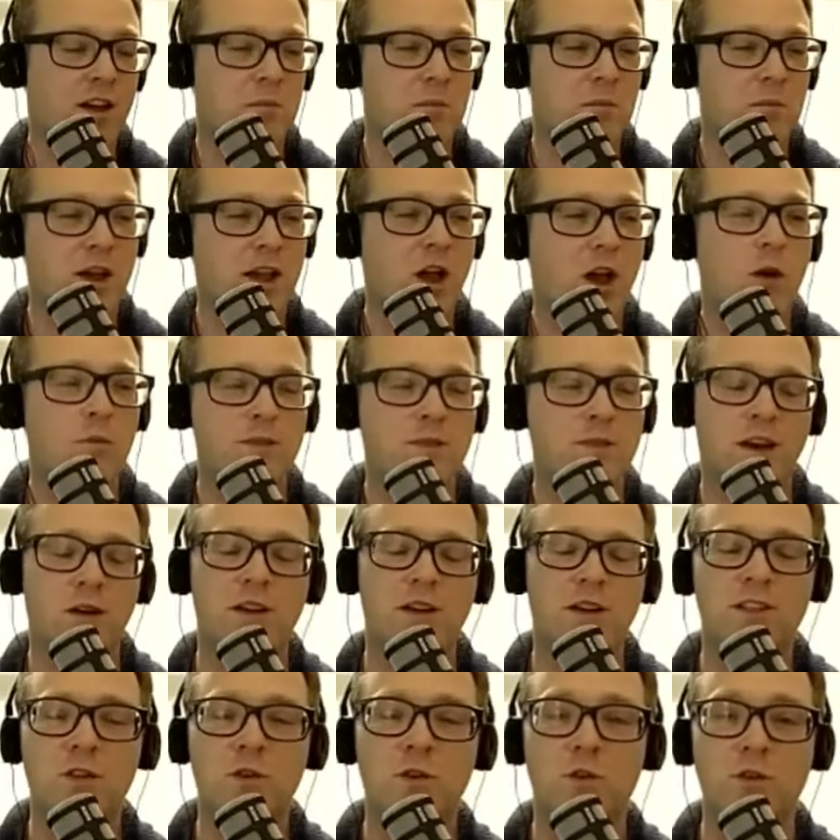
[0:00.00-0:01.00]
my hometown
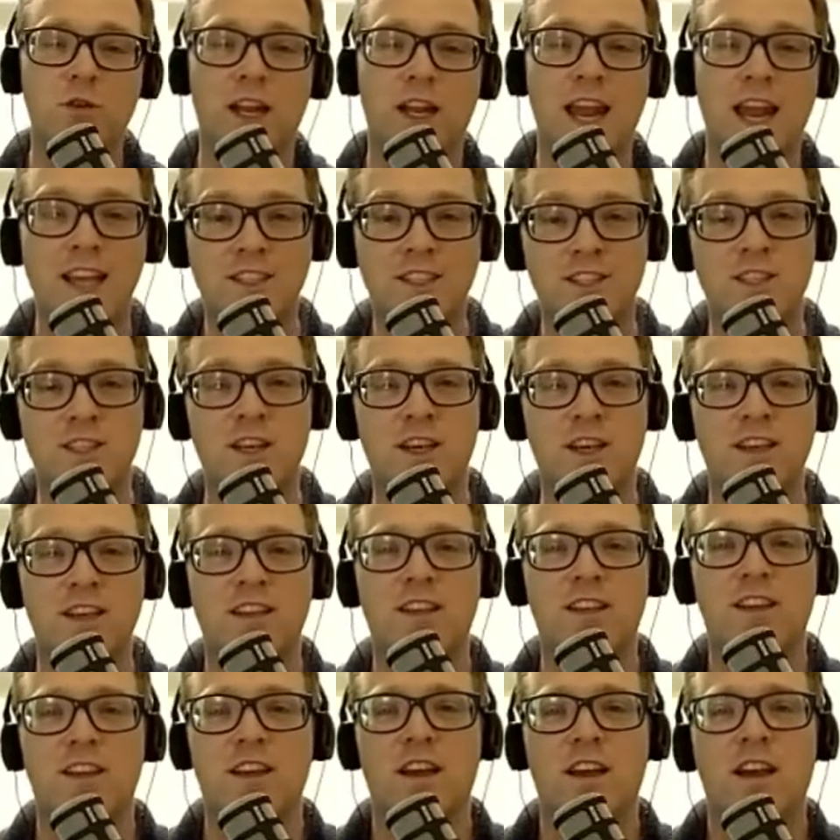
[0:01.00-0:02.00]
is called Leicester.
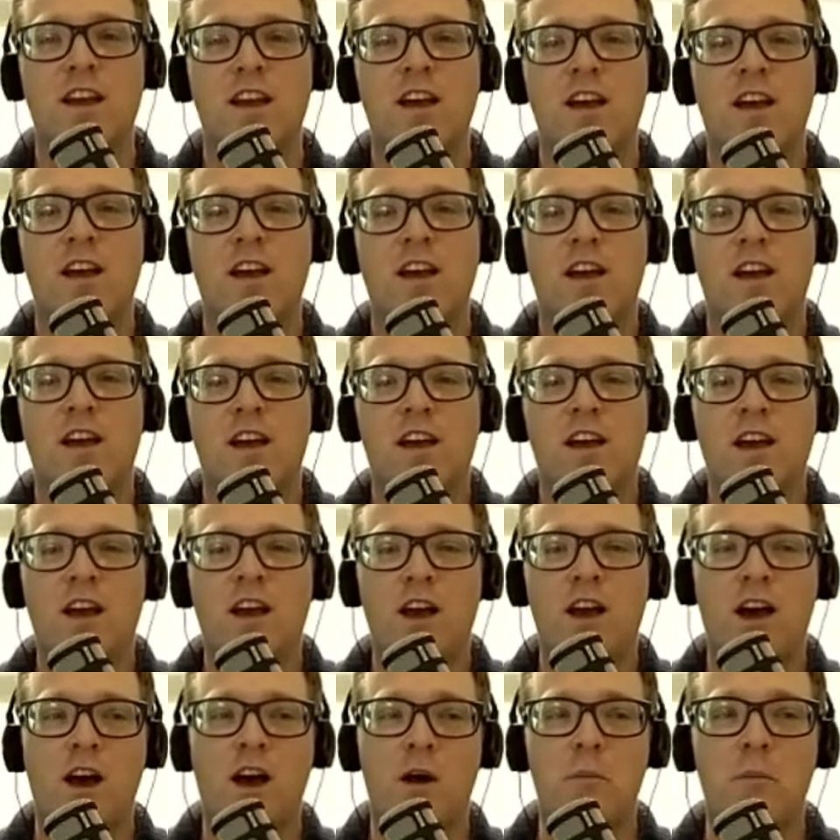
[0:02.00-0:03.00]

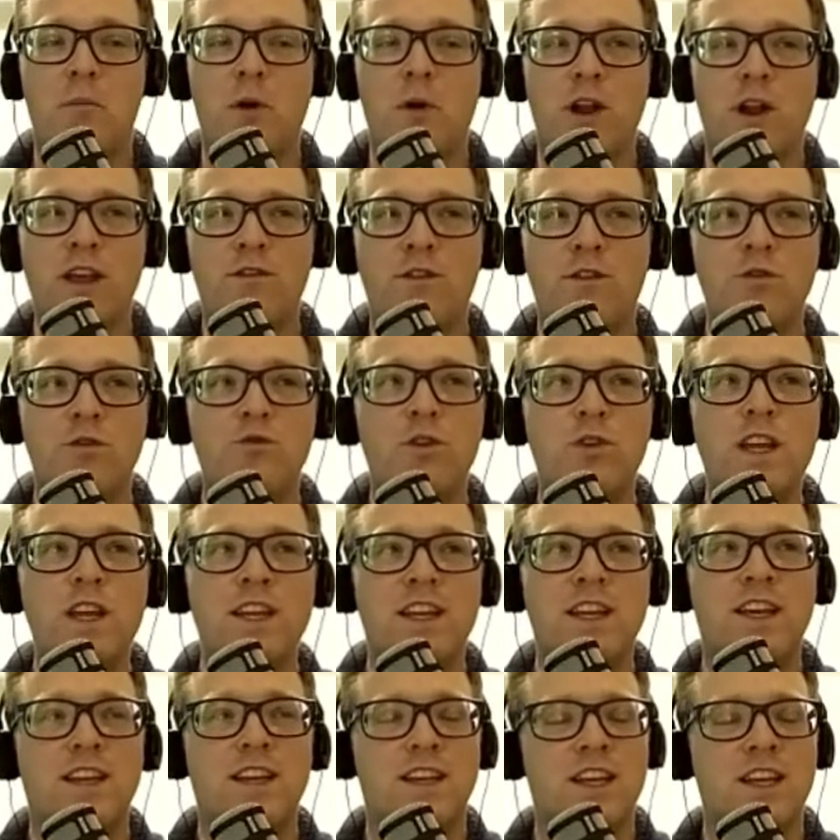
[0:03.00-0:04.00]
Um, but if you read
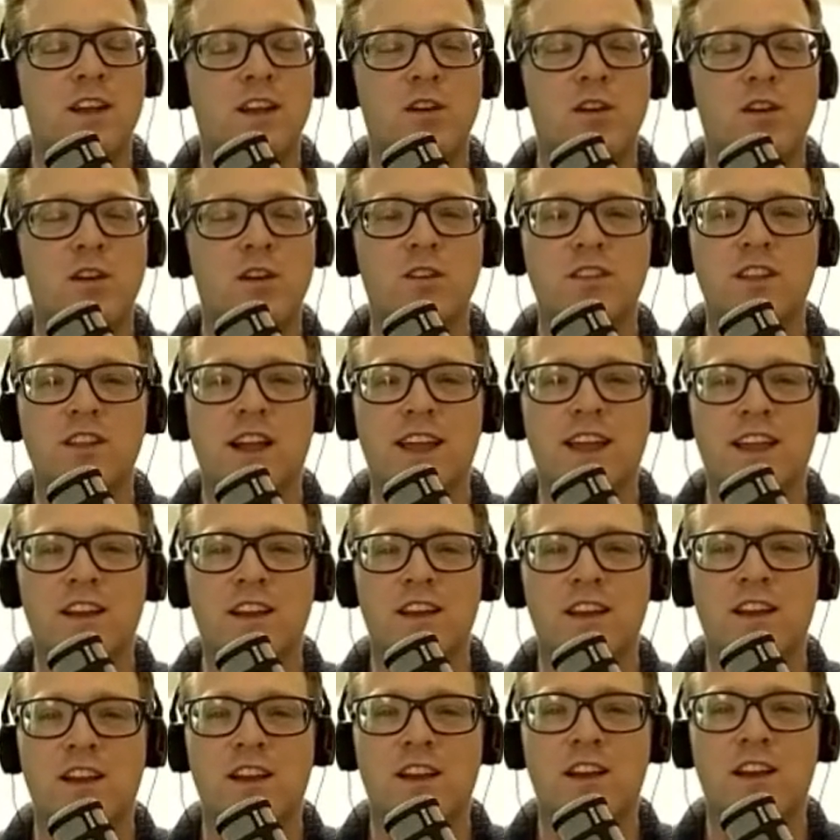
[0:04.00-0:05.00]
it, it looks like
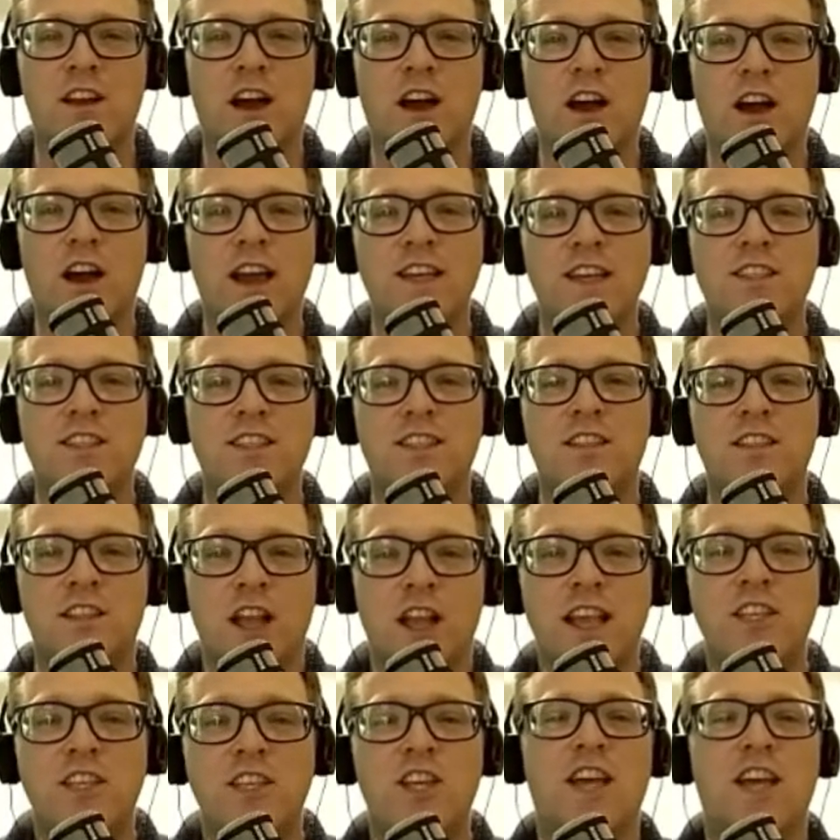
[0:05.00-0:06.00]
Leic
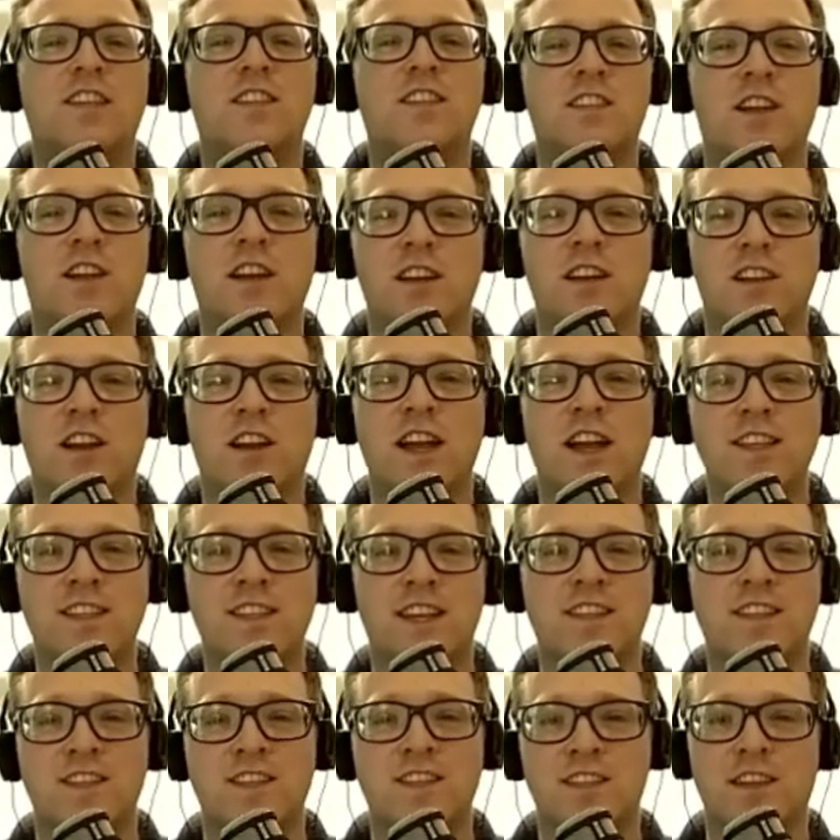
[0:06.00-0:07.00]
Leicester,
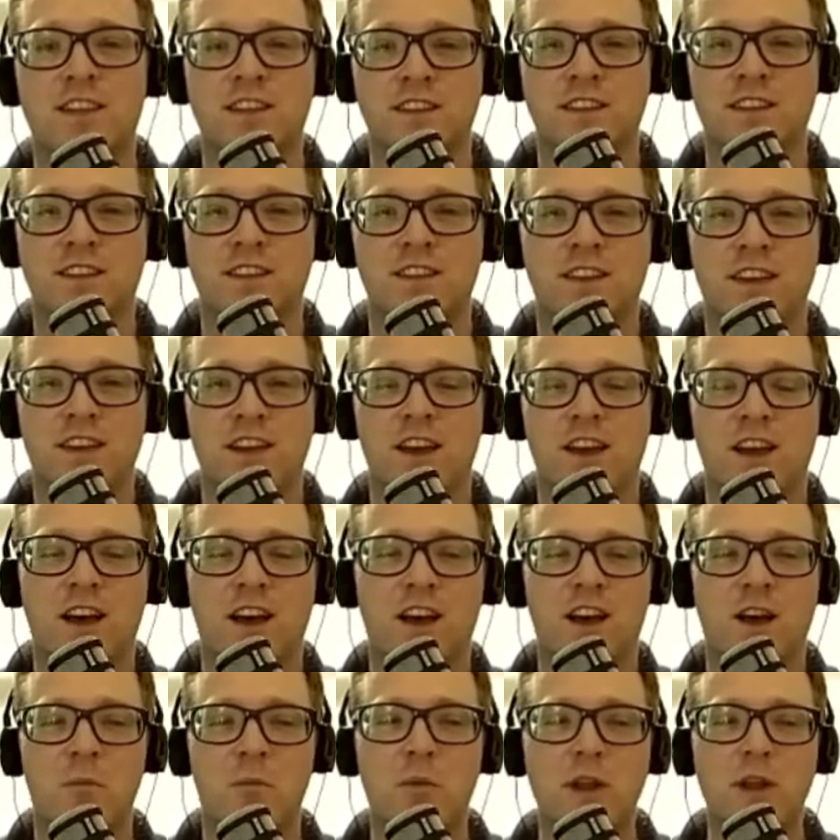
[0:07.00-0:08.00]
Leicester.
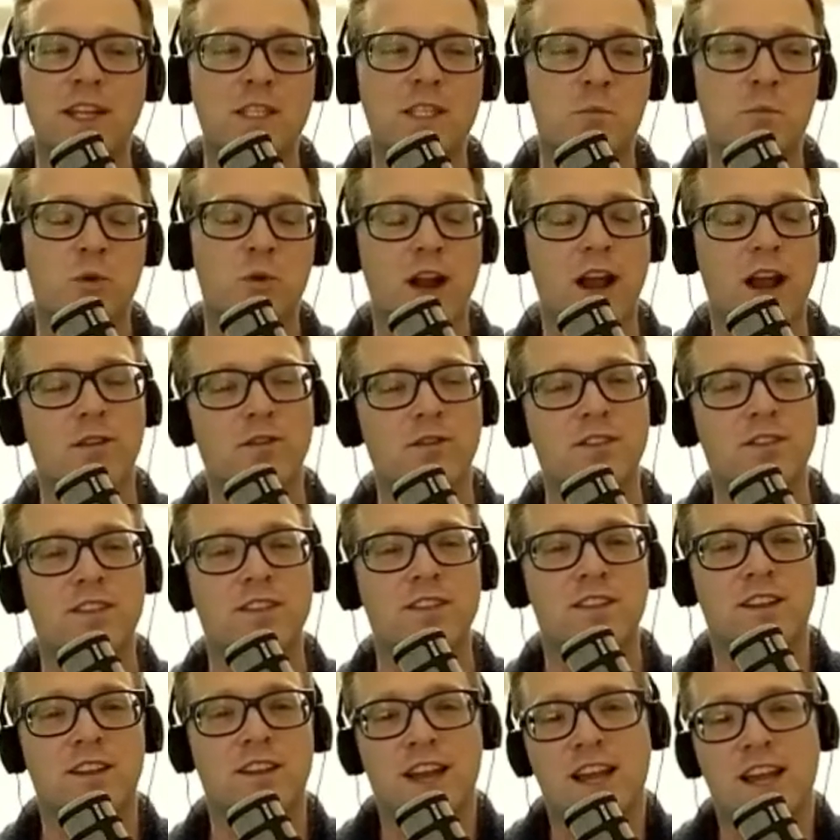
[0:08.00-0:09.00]
Uh, but it's
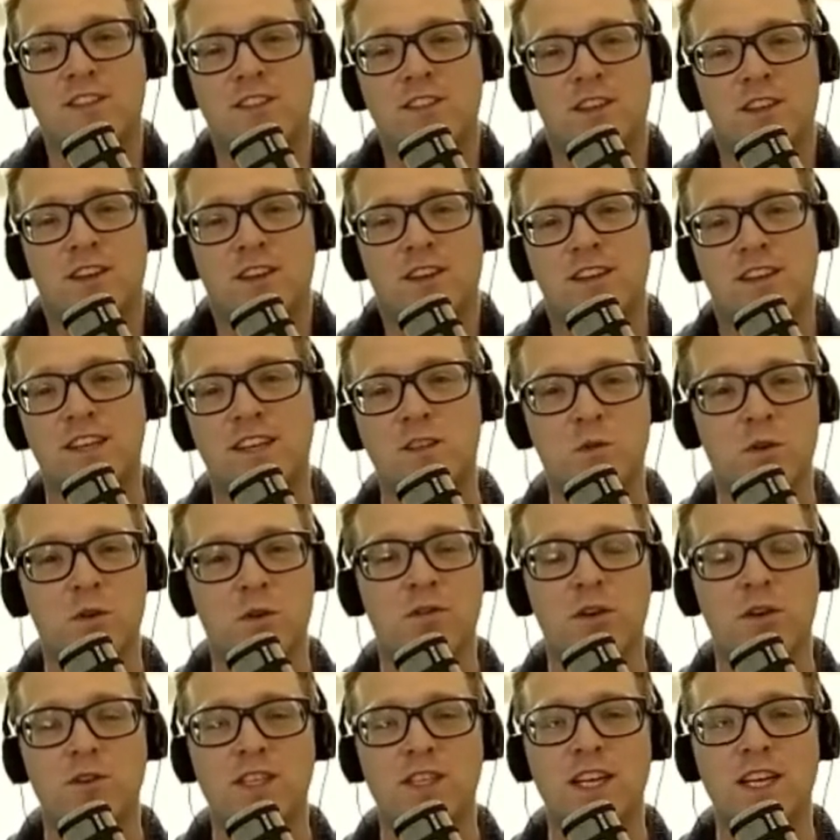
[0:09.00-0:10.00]
pronounced Leicester. It's one
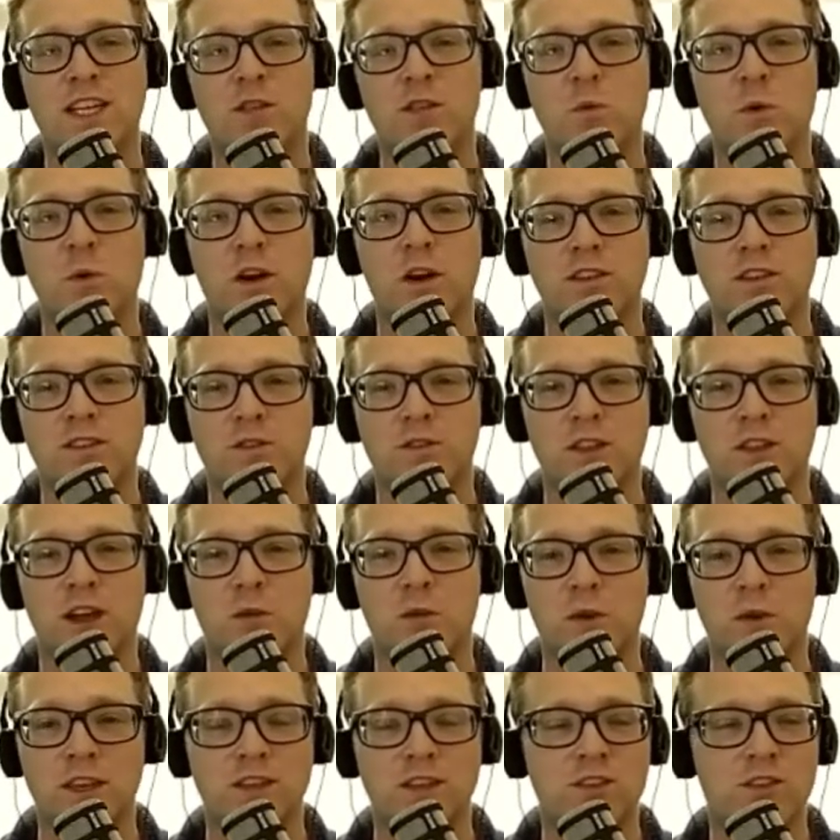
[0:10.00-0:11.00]
of those English words
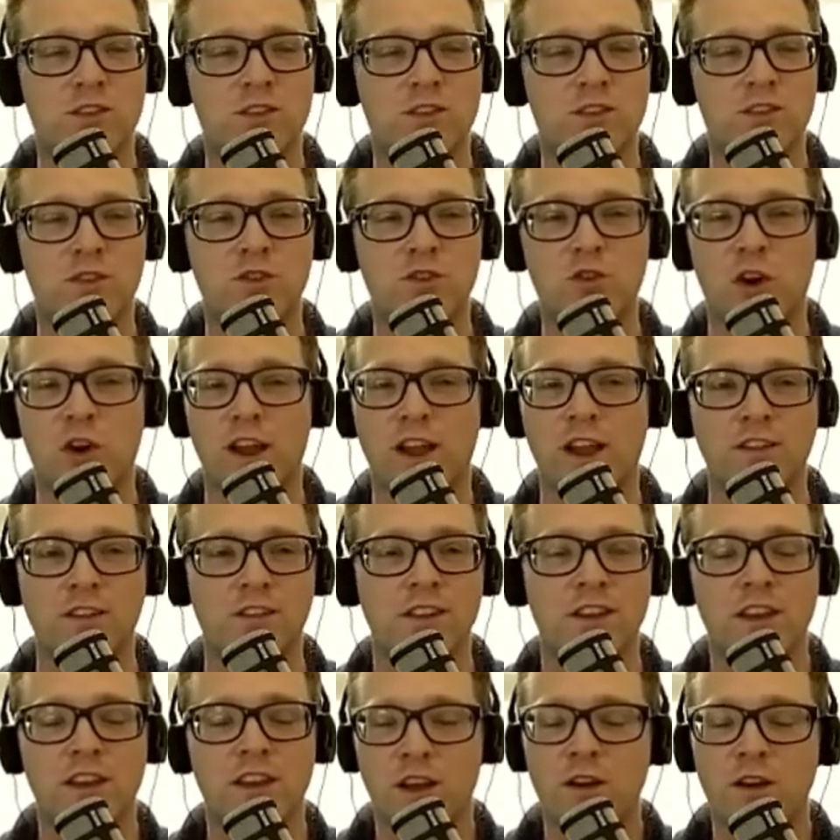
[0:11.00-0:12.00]
that we just try and
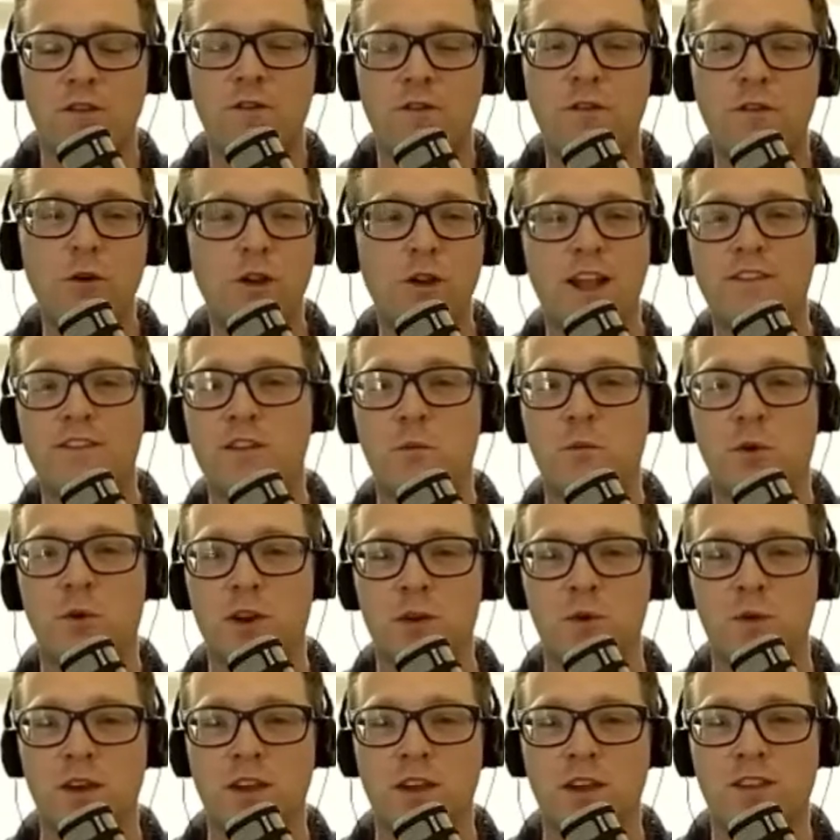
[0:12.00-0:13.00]
fool
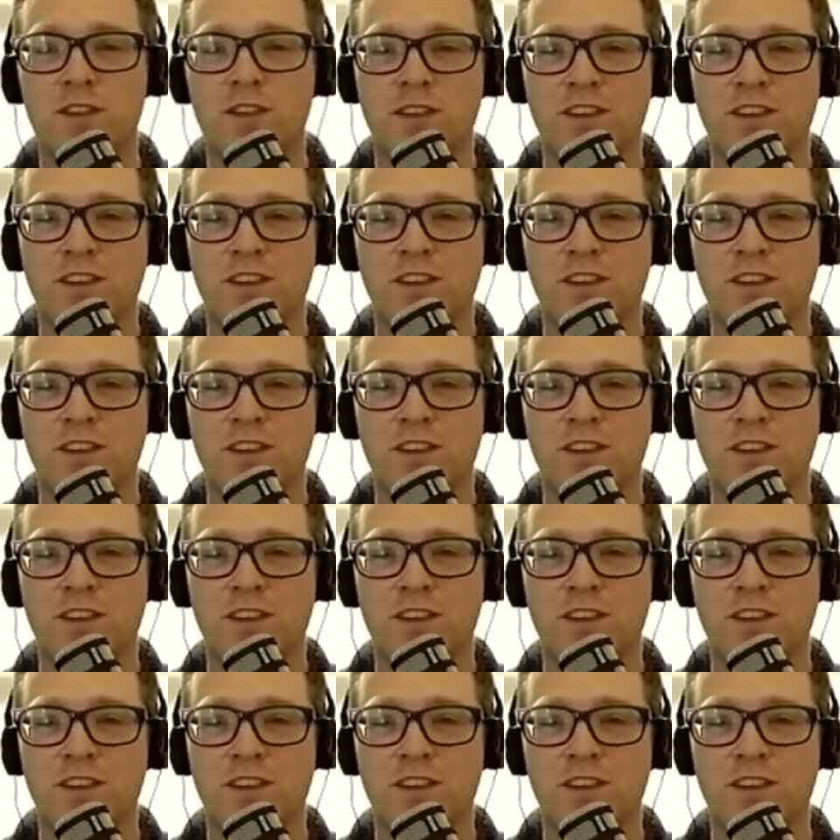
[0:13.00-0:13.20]
everybody with